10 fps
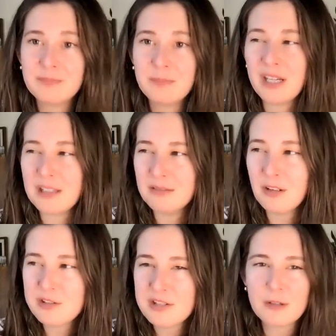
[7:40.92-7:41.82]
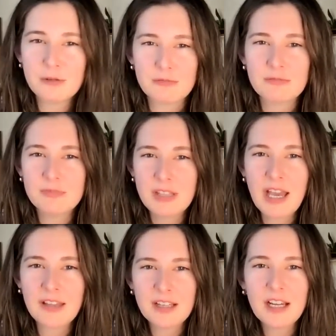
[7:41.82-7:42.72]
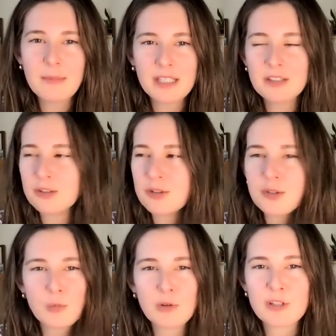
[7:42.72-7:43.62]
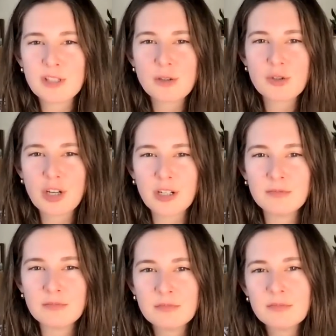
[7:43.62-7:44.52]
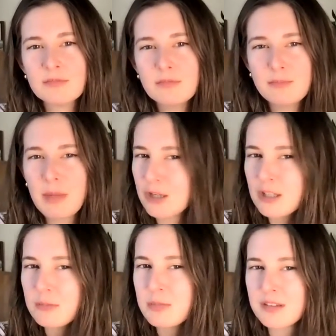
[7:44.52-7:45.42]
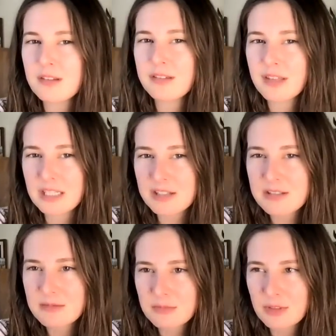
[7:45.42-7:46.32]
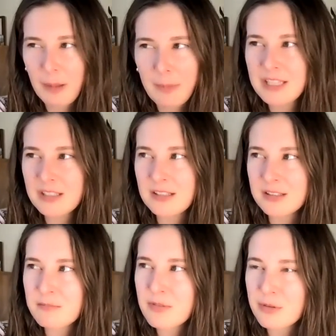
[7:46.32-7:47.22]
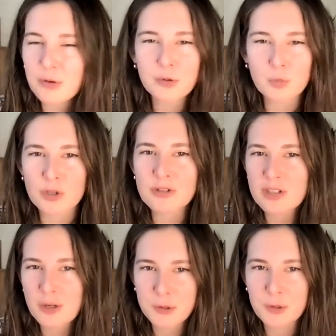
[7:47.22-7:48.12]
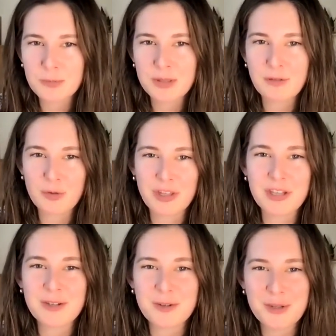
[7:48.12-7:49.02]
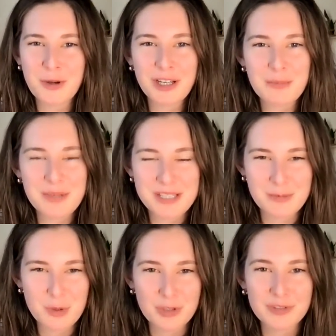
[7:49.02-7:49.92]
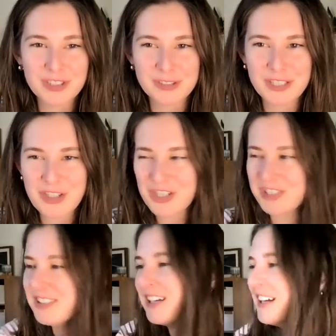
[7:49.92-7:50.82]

But also, yeah, I think I might need to do some more research on pairing pithy things. I might need a third word that starts with a P for that too, so it can be some sort of alliteration.